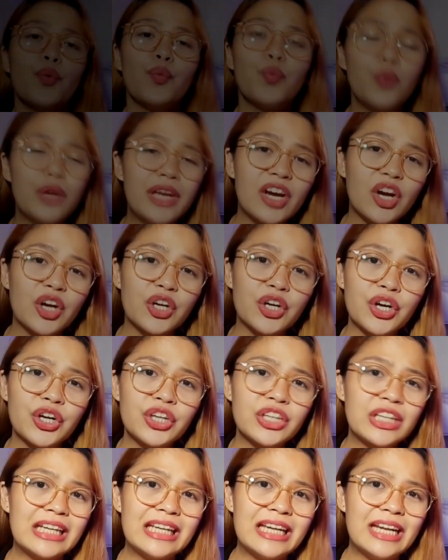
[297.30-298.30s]
We are
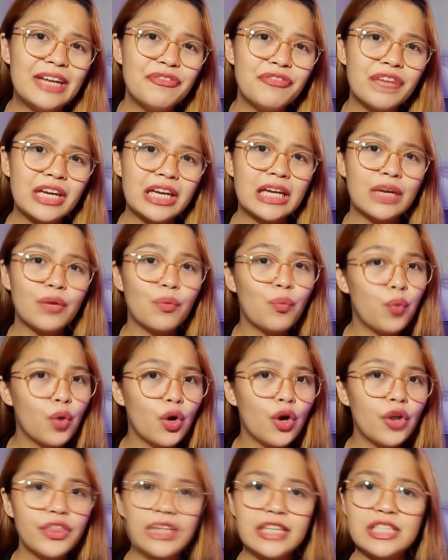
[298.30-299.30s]
currently living in a
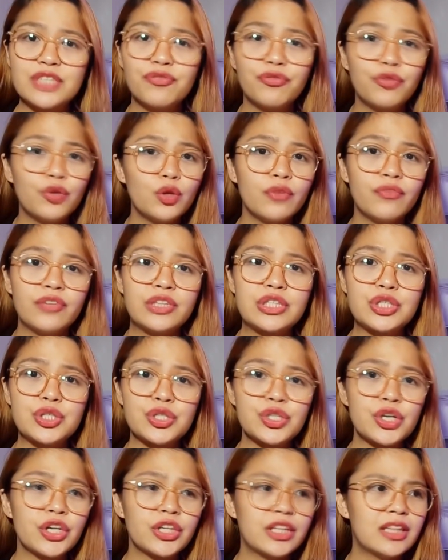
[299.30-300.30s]
world that's full of
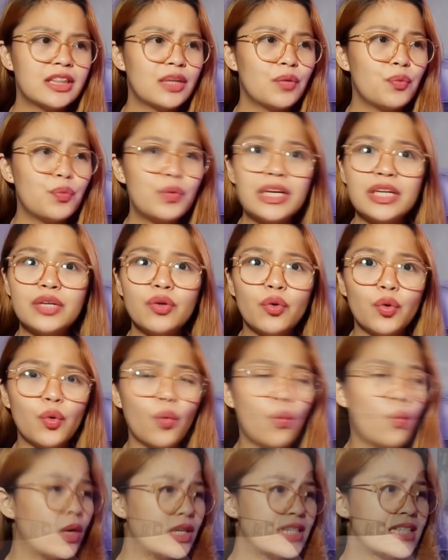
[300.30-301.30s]
uncertainty. We don't know
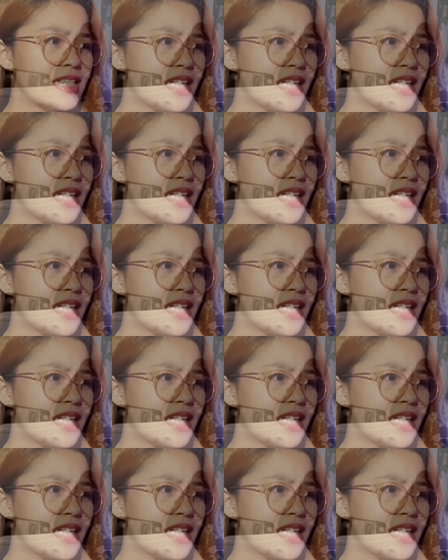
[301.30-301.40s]
what's